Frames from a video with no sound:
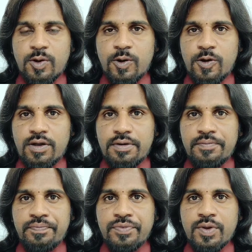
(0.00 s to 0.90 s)
Or
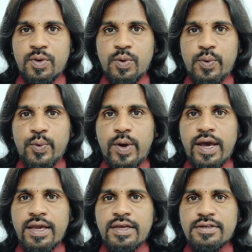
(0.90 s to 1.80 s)

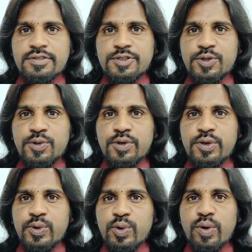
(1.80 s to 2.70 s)
why do
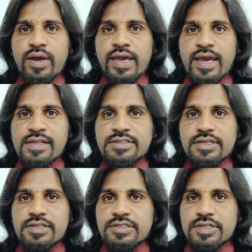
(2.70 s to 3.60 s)
you get
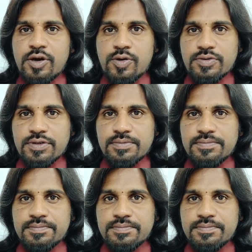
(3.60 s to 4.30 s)
doubt?